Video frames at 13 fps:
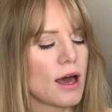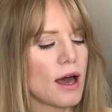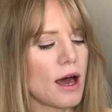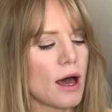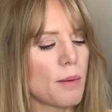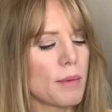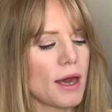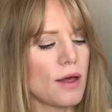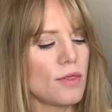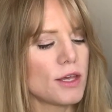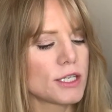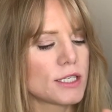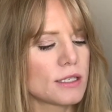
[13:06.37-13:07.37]
And
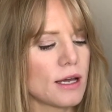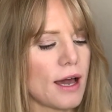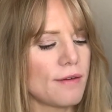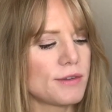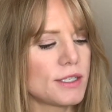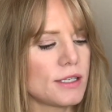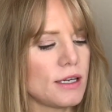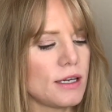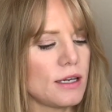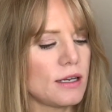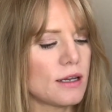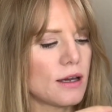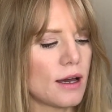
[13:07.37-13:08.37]
this, I've
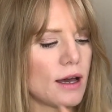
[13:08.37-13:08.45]
seen,